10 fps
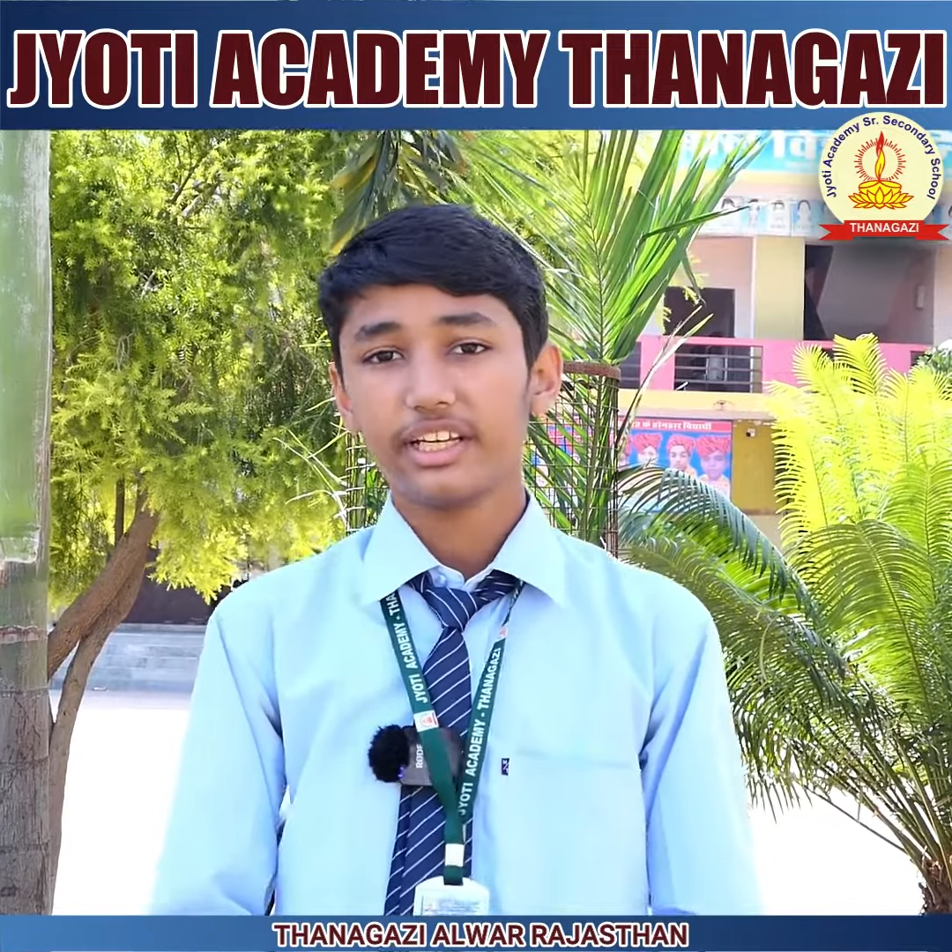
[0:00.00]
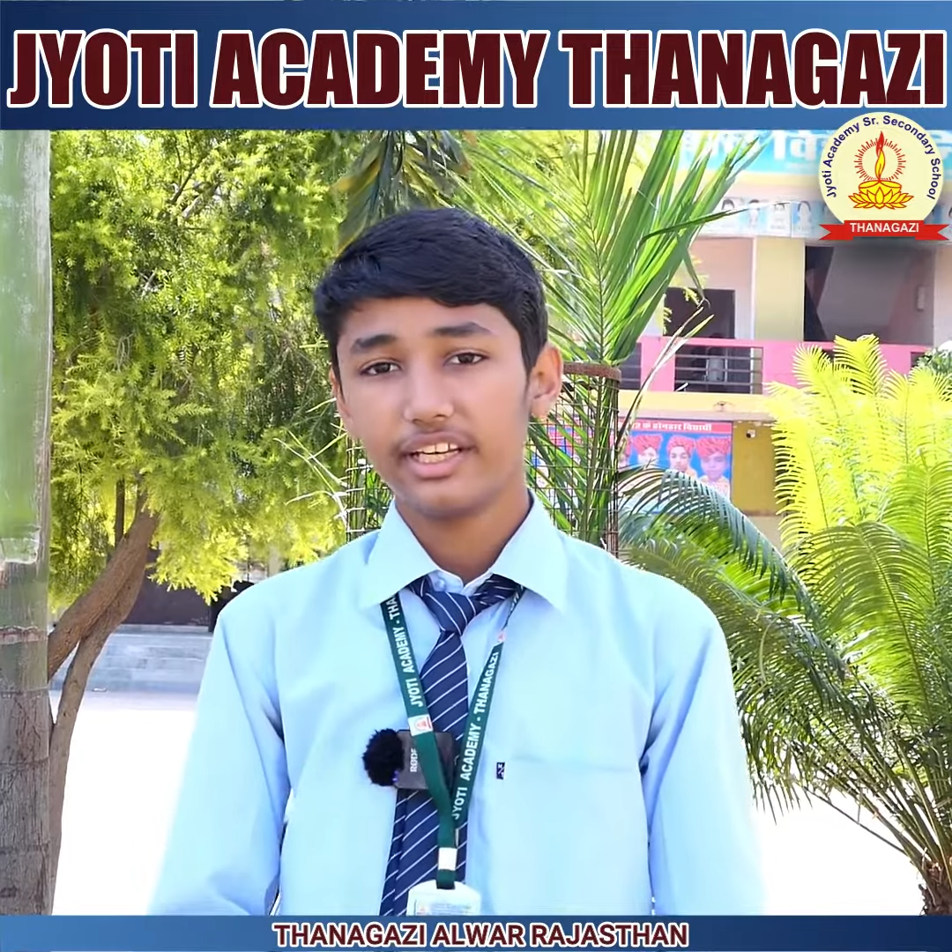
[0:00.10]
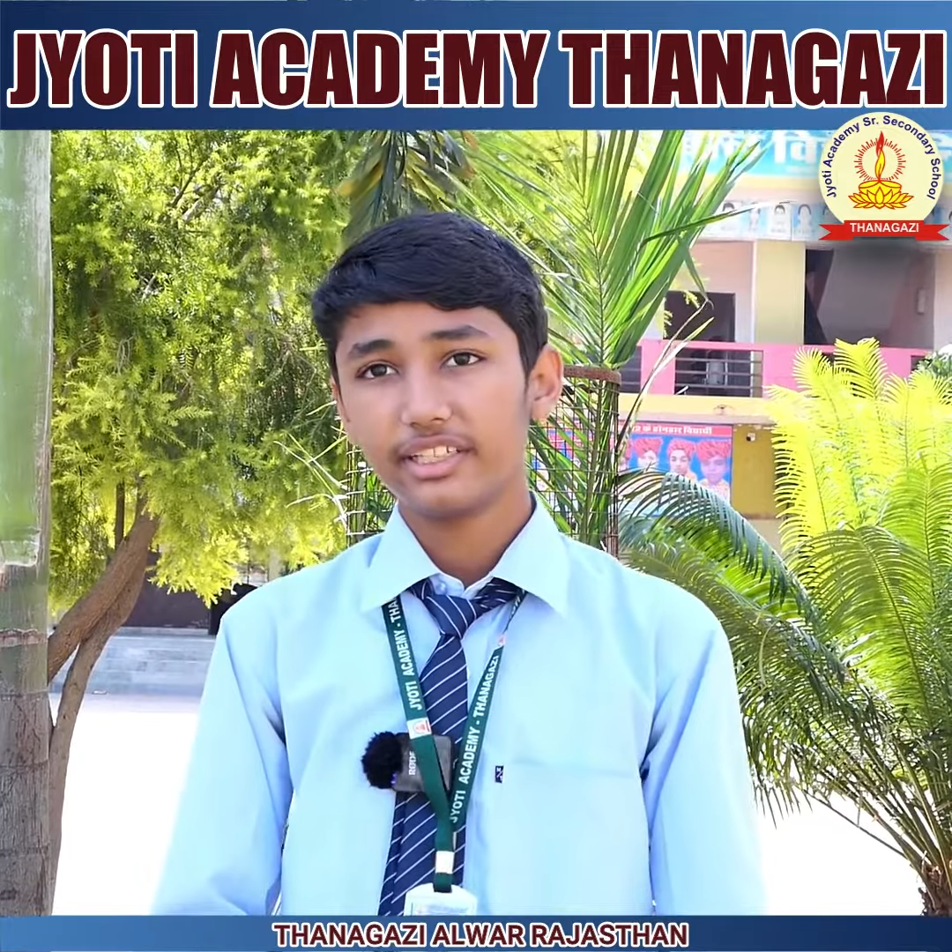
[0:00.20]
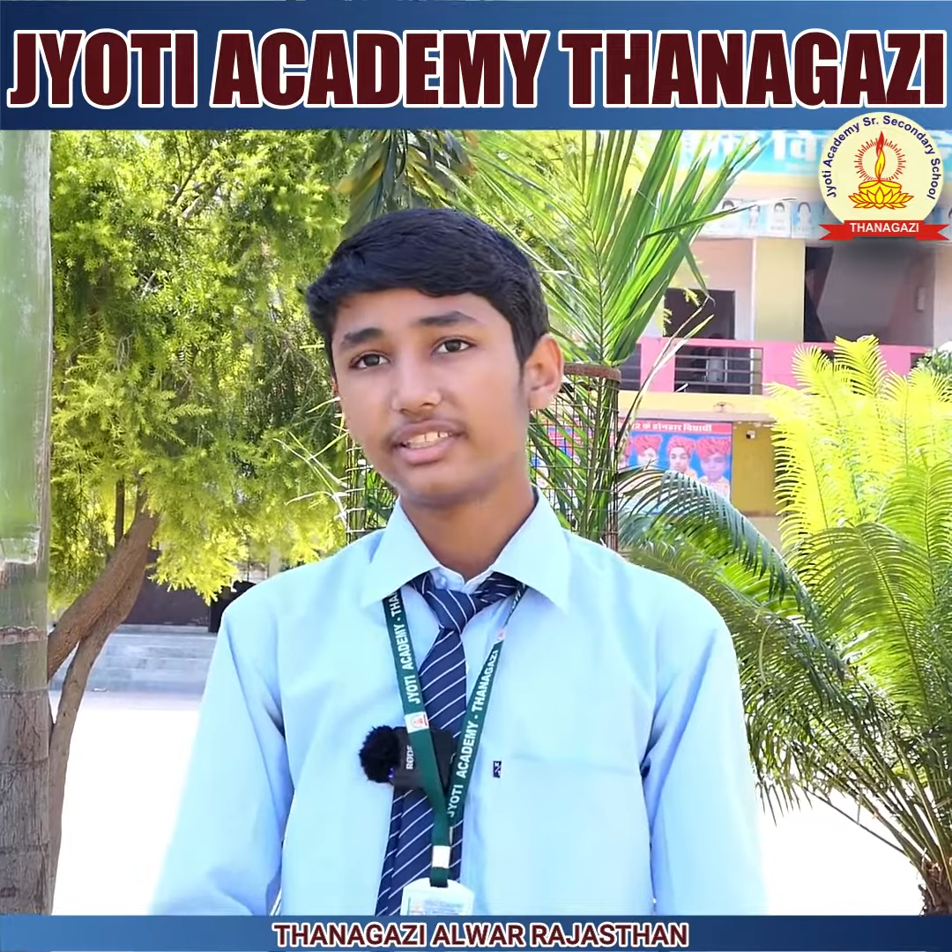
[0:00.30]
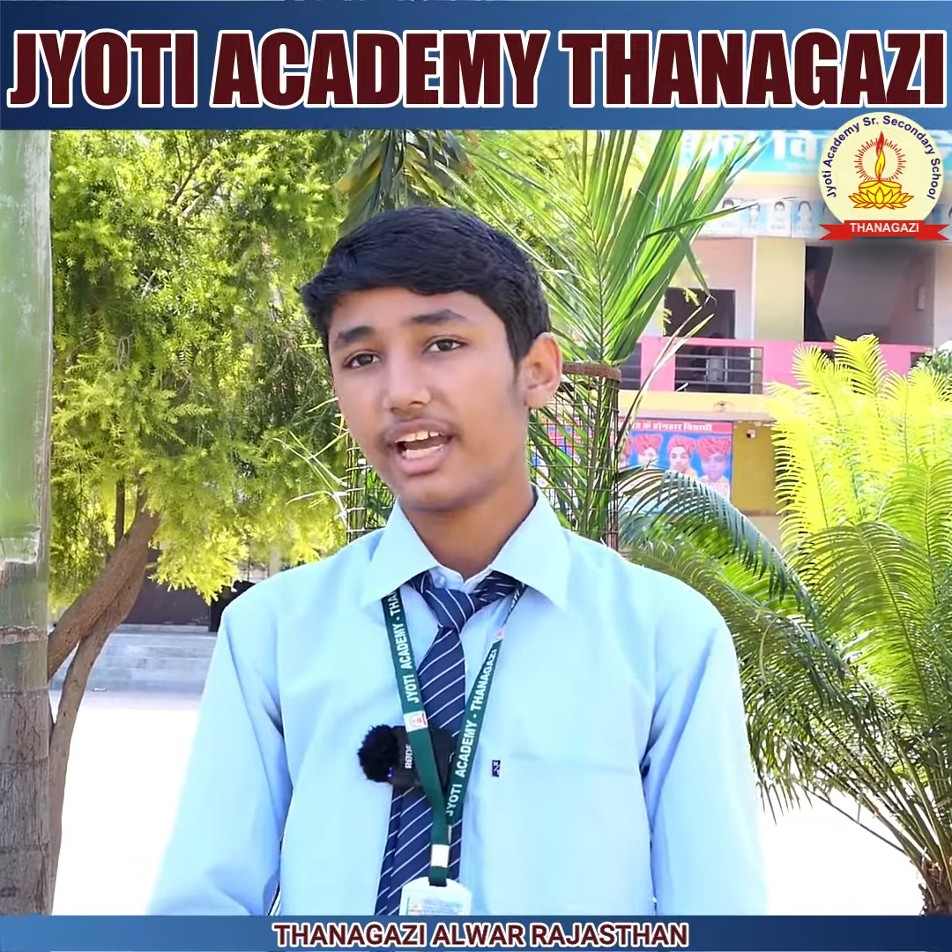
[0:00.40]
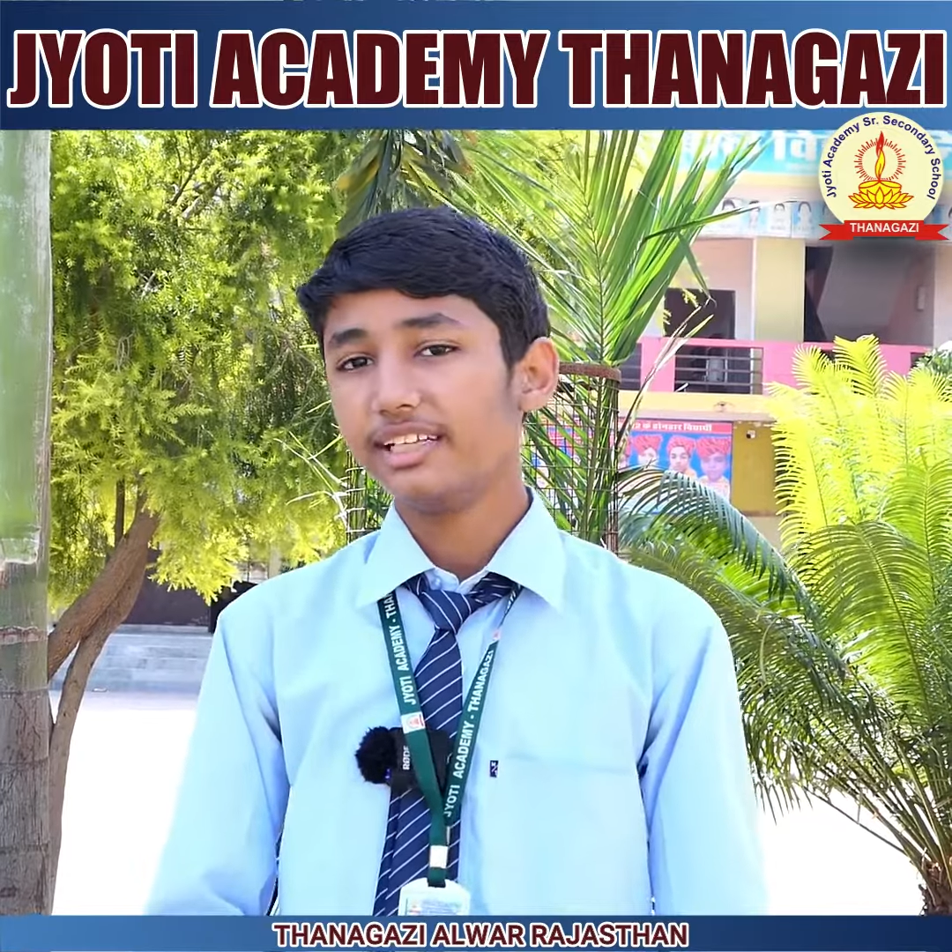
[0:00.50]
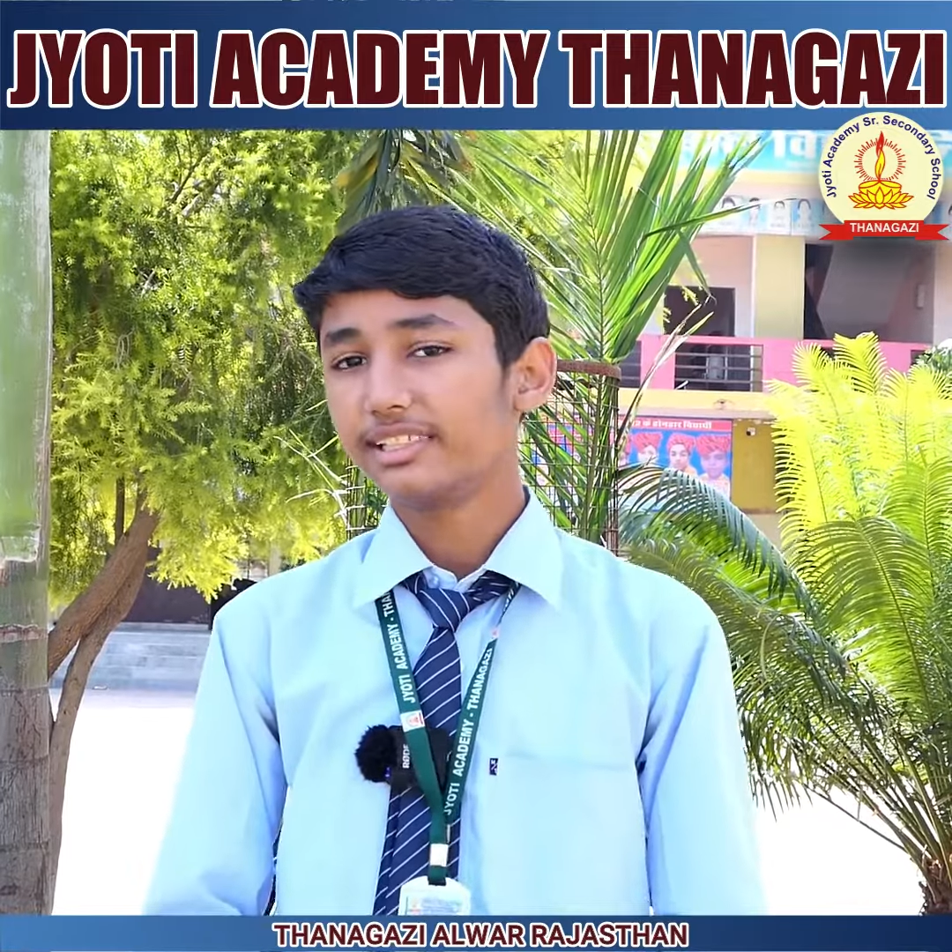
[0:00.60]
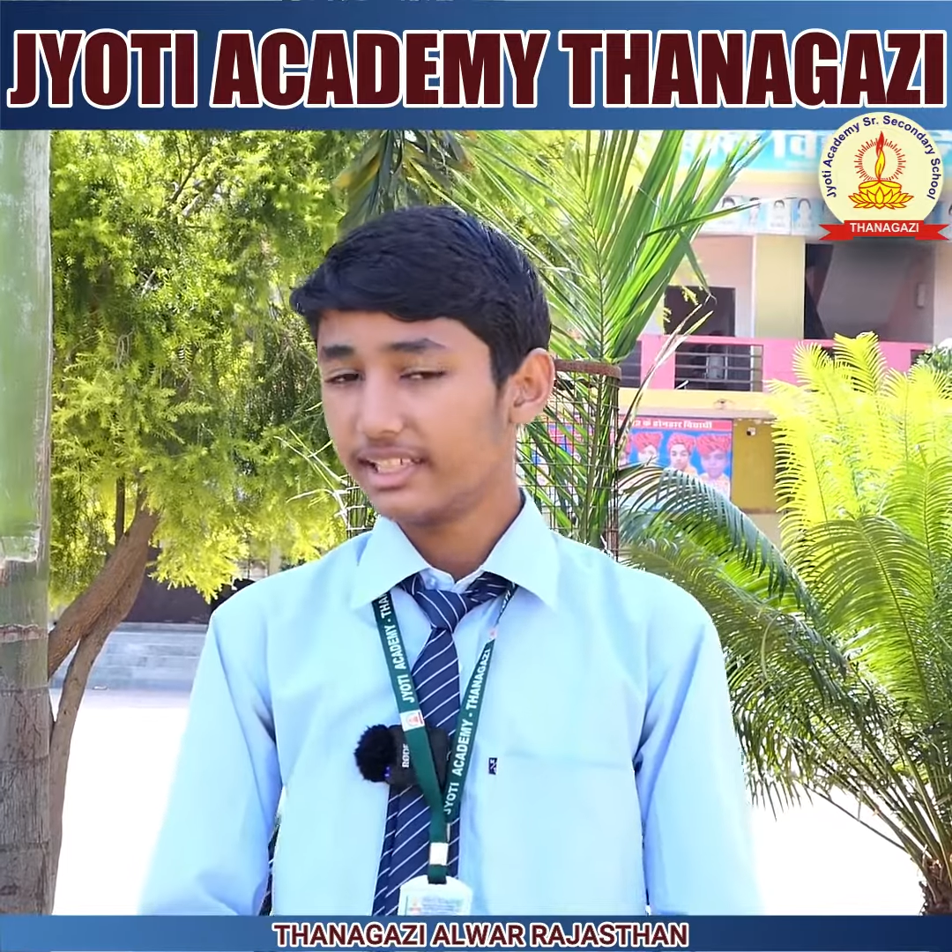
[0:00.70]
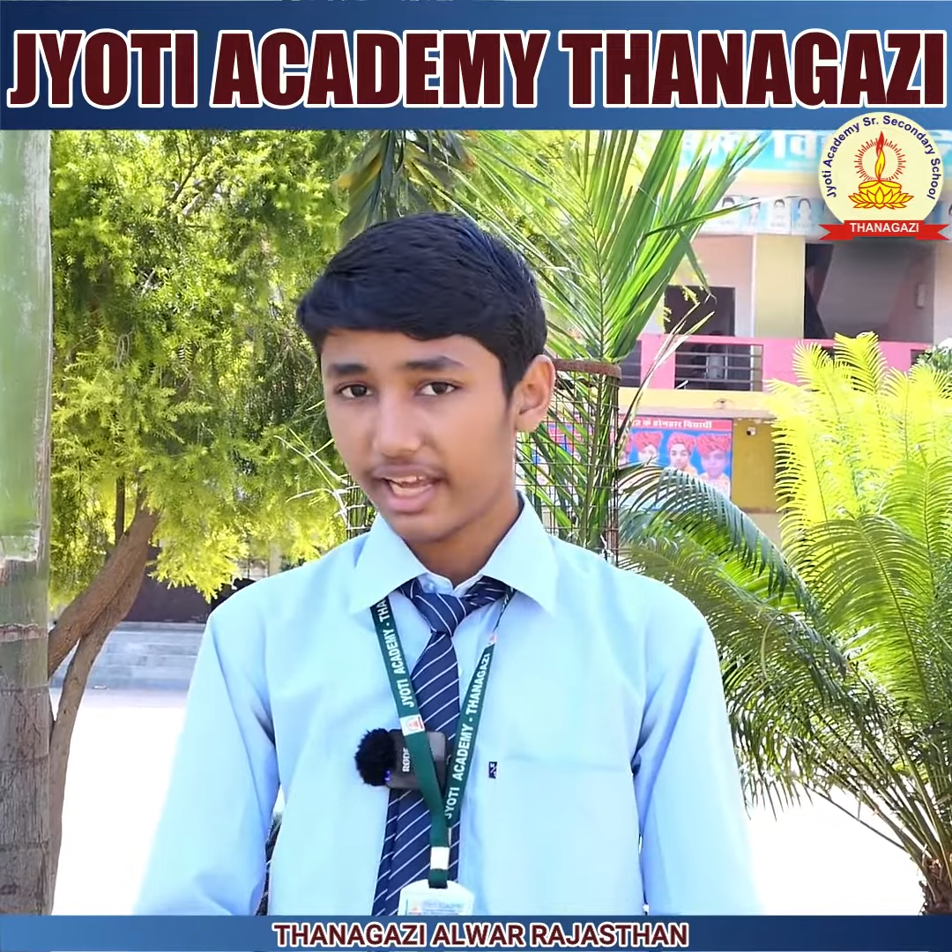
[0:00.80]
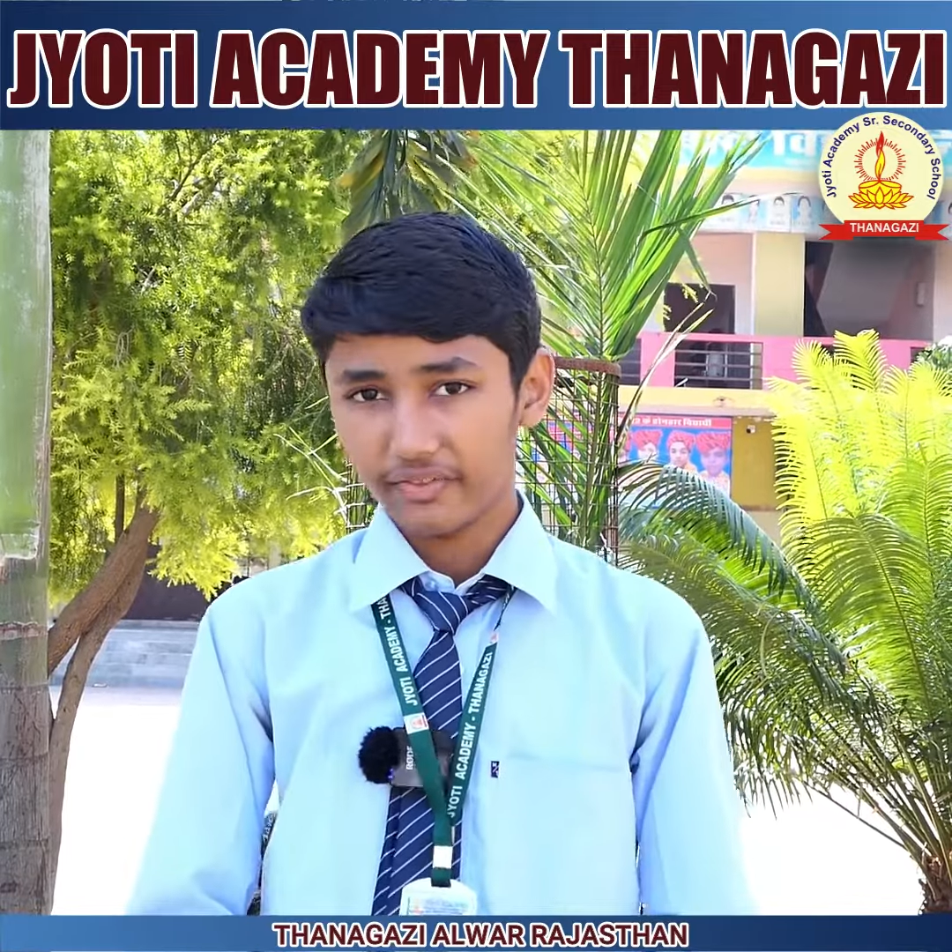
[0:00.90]
in a
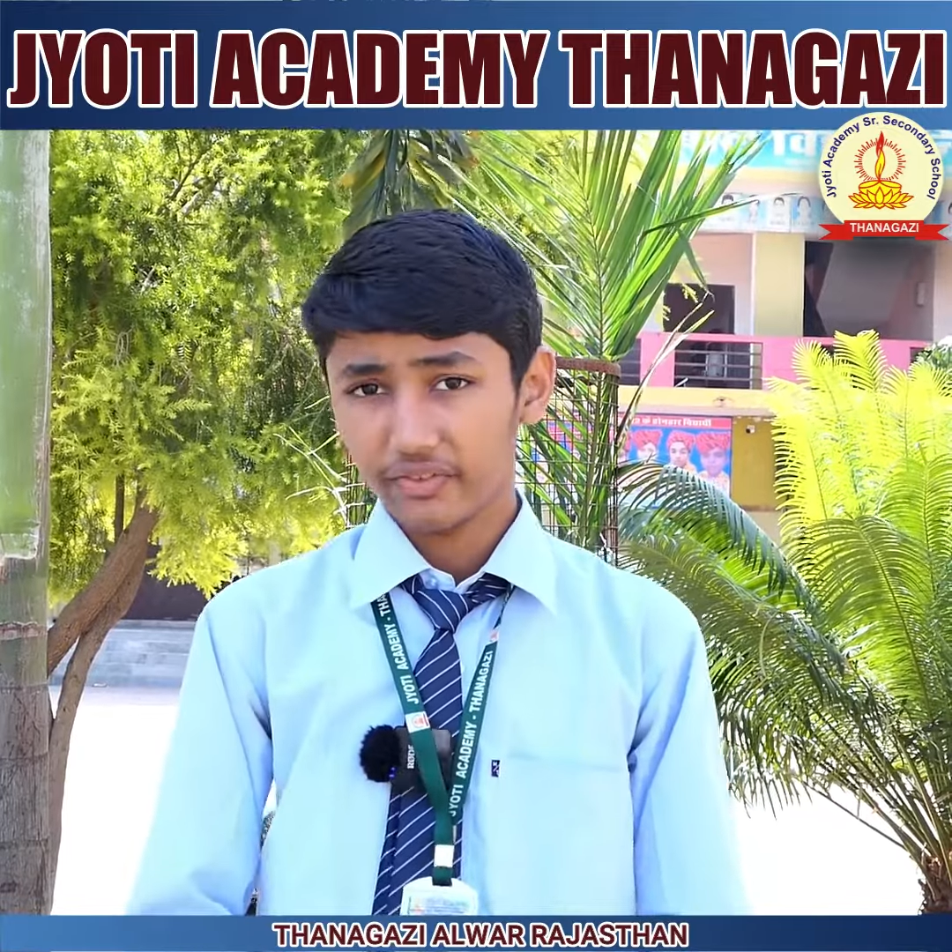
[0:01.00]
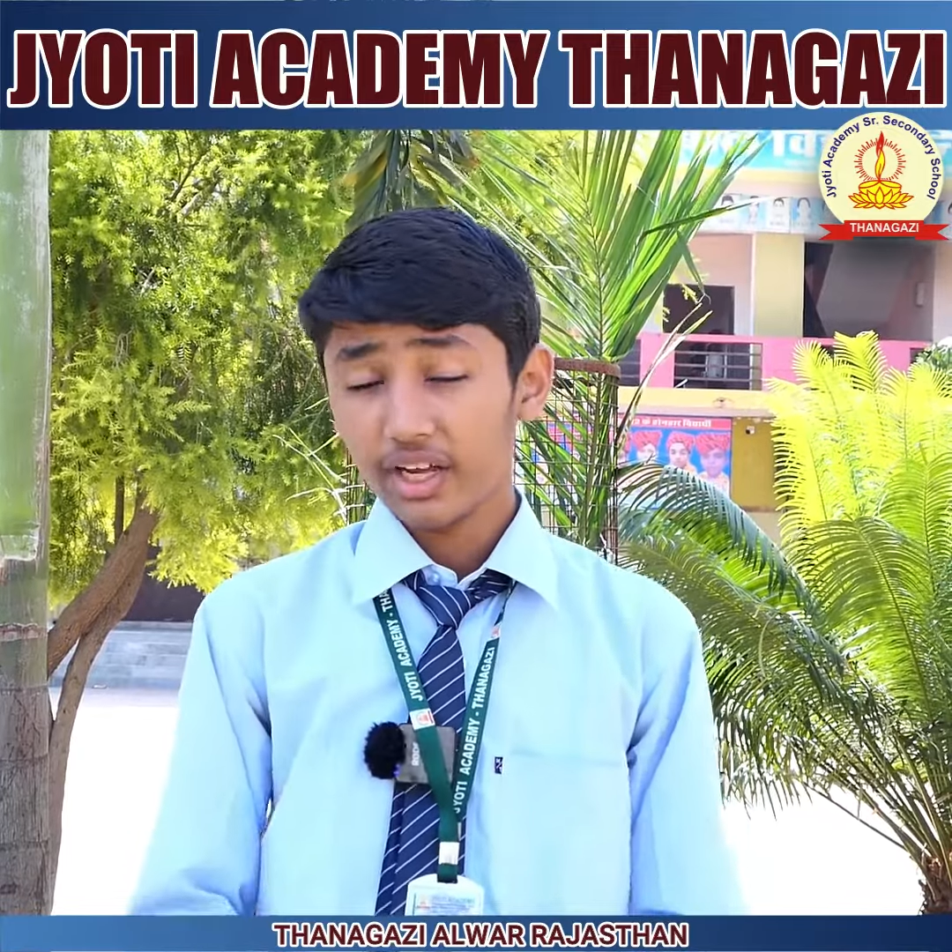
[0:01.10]
child's life.